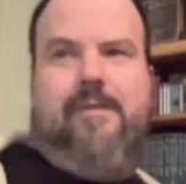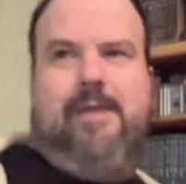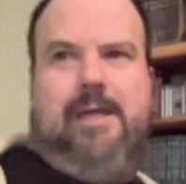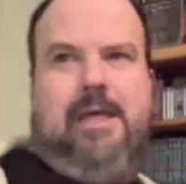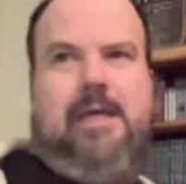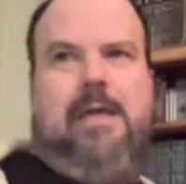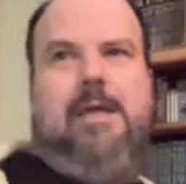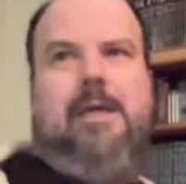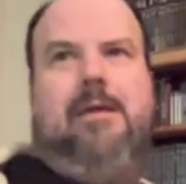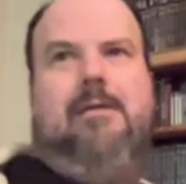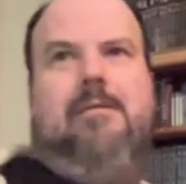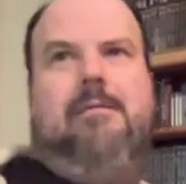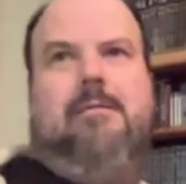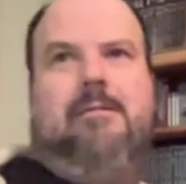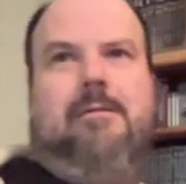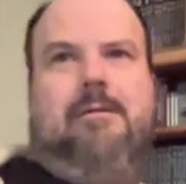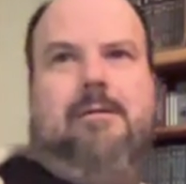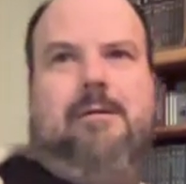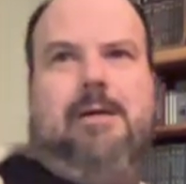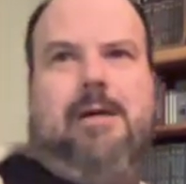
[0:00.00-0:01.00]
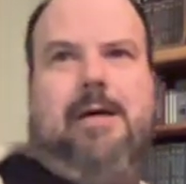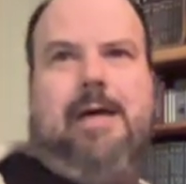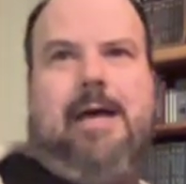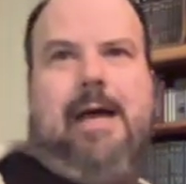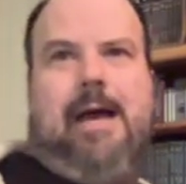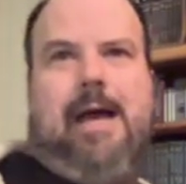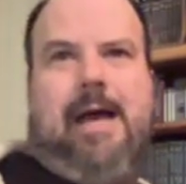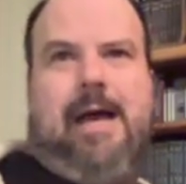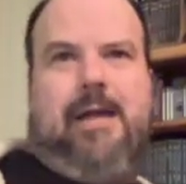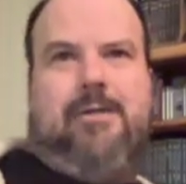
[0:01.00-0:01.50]
the
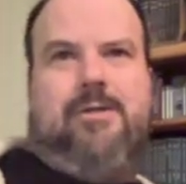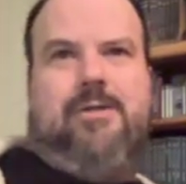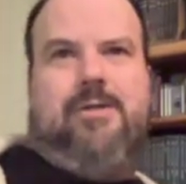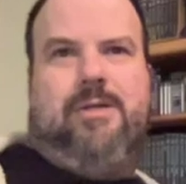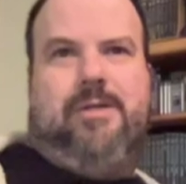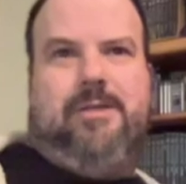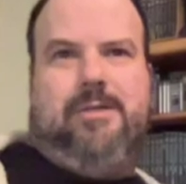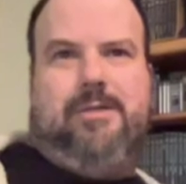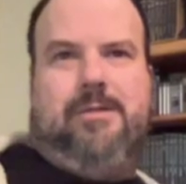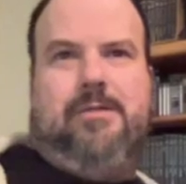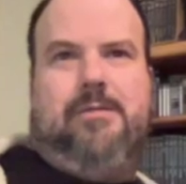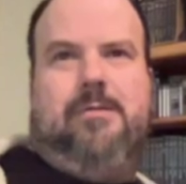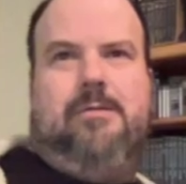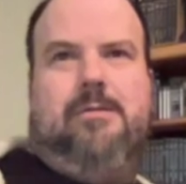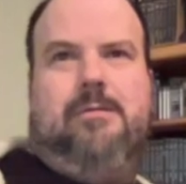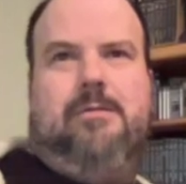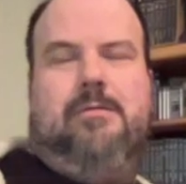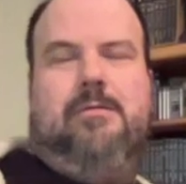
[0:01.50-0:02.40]
actresses,